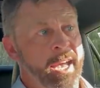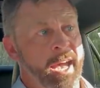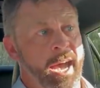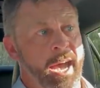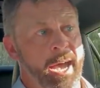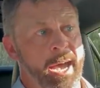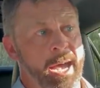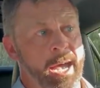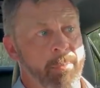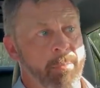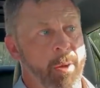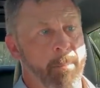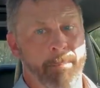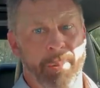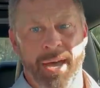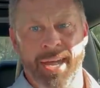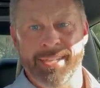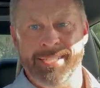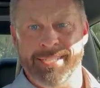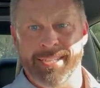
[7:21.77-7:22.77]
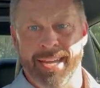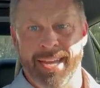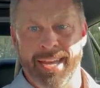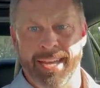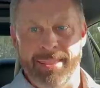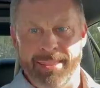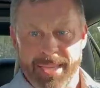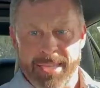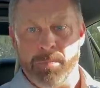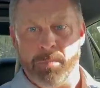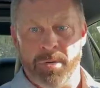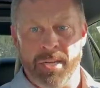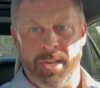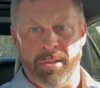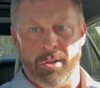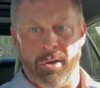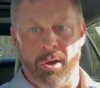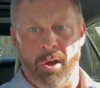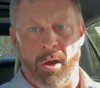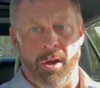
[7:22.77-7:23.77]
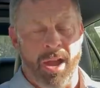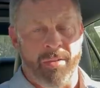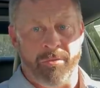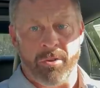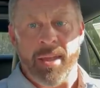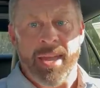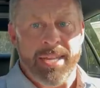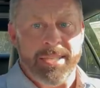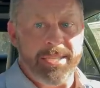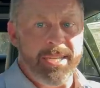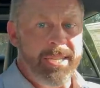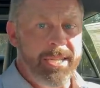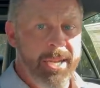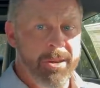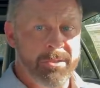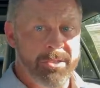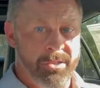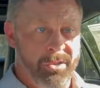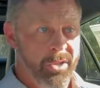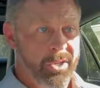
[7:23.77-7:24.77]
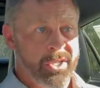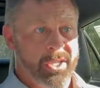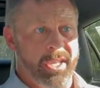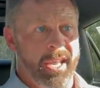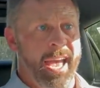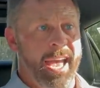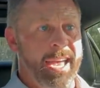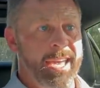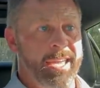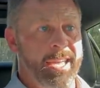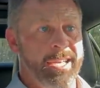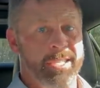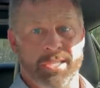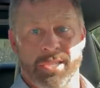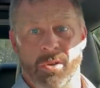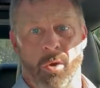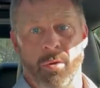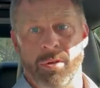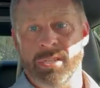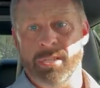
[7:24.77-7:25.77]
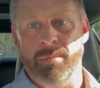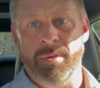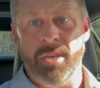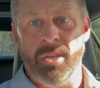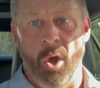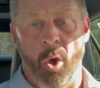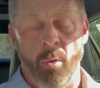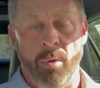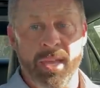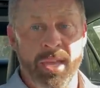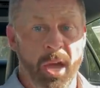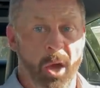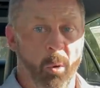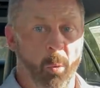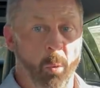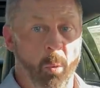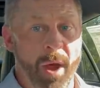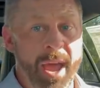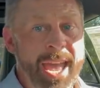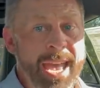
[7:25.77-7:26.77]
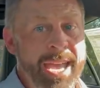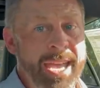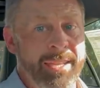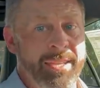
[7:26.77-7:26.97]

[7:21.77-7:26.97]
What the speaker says: But this particular car, after 18 years, looks like it's going to be going away.